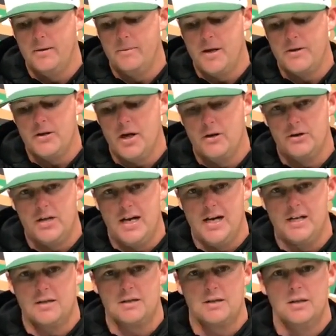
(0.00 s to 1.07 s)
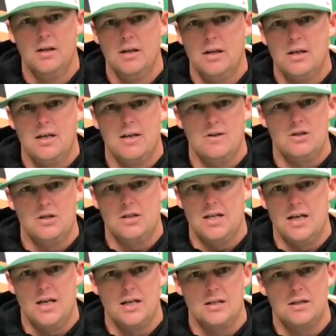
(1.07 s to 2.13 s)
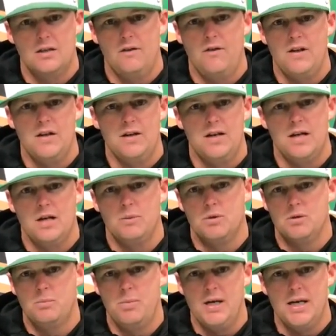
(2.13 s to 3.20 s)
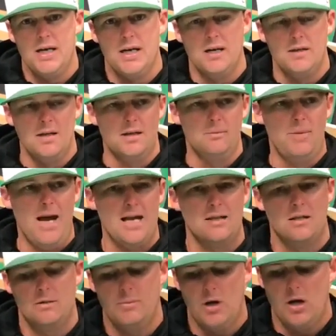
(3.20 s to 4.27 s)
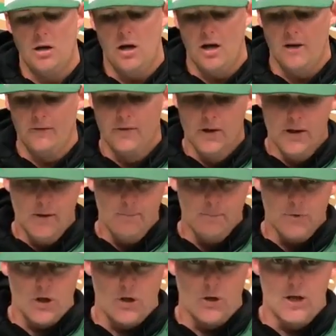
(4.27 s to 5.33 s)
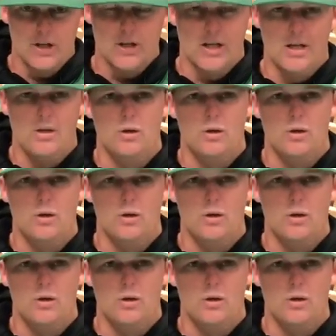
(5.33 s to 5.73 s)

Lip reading: I thought Chance getting us to the fifth inning was big, and then passing the ball off to Christian,